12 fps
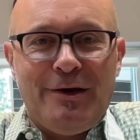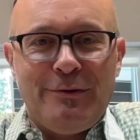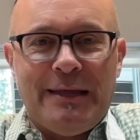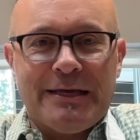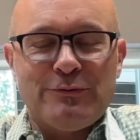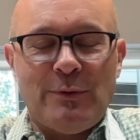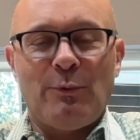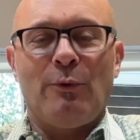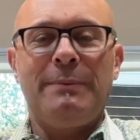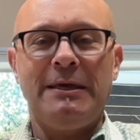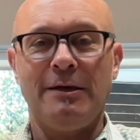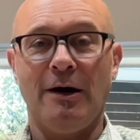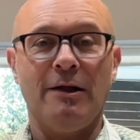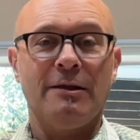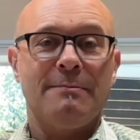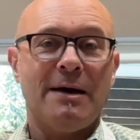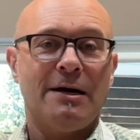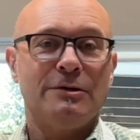The next one will be all
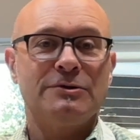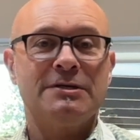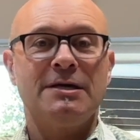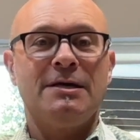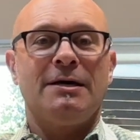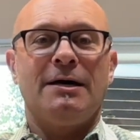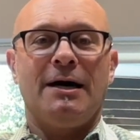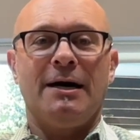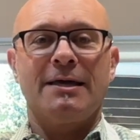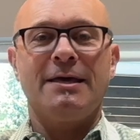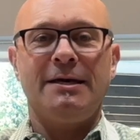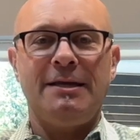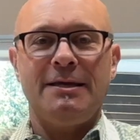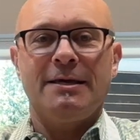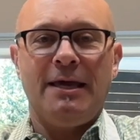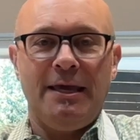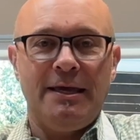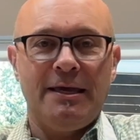about cutting
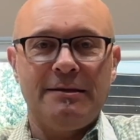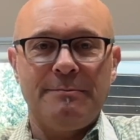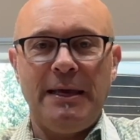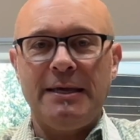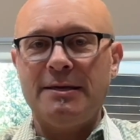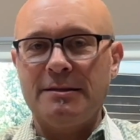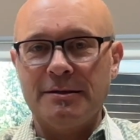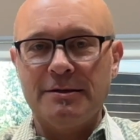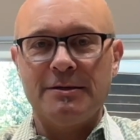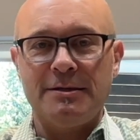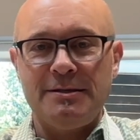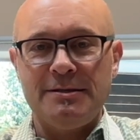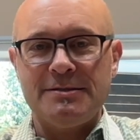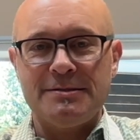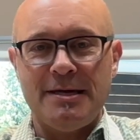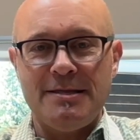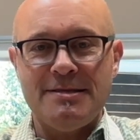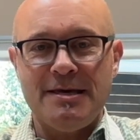and baking the cookies,
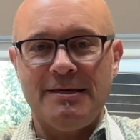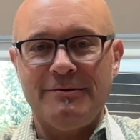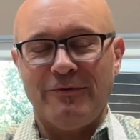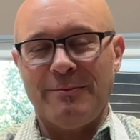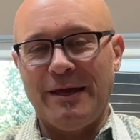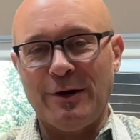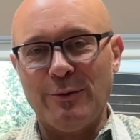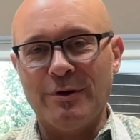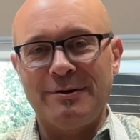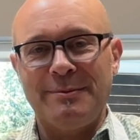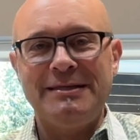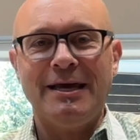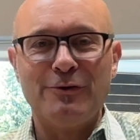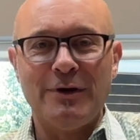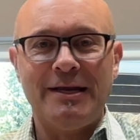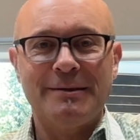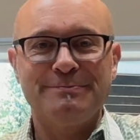and then from there we're going to be decorating.